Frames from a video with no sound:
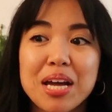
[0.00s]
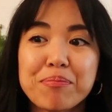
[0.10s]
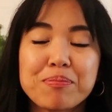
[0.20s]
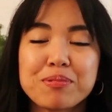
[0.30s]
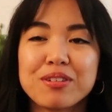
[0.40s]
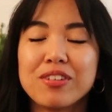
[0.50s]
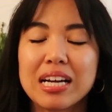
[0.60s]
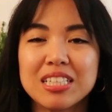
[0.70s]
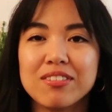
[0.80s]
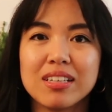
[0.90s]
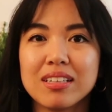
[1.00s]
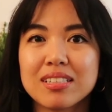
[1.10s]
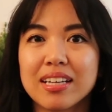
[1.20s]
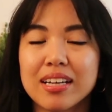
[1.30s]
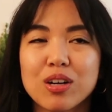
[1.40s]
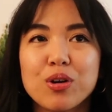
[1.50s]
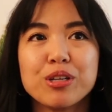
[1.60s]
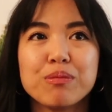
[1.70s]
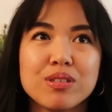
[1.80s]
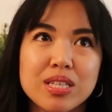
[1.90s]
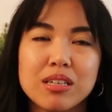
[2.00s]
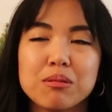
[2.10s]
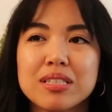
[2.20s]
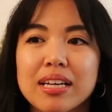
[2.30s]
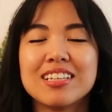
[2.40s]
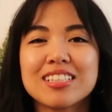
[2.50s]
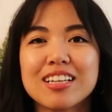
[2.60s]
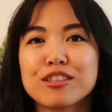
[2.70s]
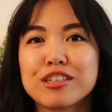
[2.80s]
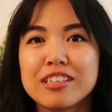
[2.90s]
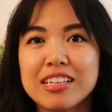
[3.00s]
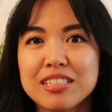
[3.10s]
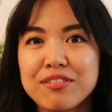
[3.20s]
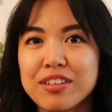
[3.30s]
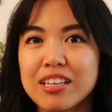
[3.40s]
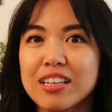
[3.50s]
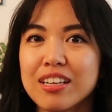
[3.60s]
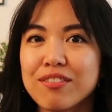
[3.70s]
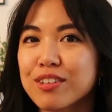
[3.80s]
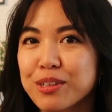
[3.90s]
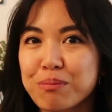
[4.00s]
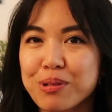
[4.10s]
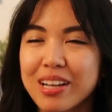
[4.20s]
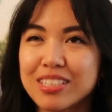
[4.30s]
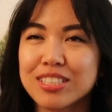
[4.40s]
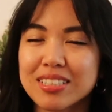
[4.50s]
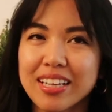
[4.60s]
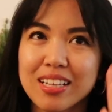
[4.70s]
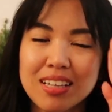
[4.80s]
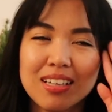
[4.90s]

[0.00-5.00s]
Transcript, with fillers: types of activities, like going to museums. Like that's like a good activity for your brain, just like